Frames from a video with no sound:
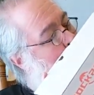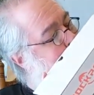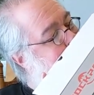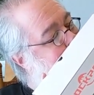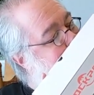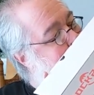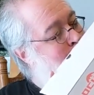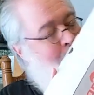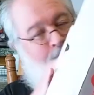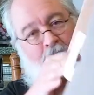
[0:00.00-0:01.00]

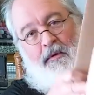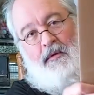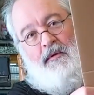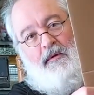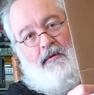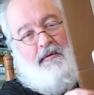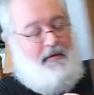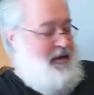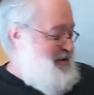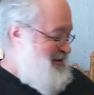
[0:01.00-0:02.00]

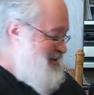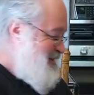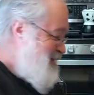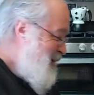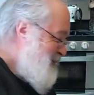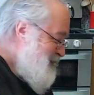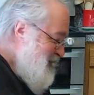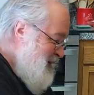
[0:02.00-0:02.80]
Nope.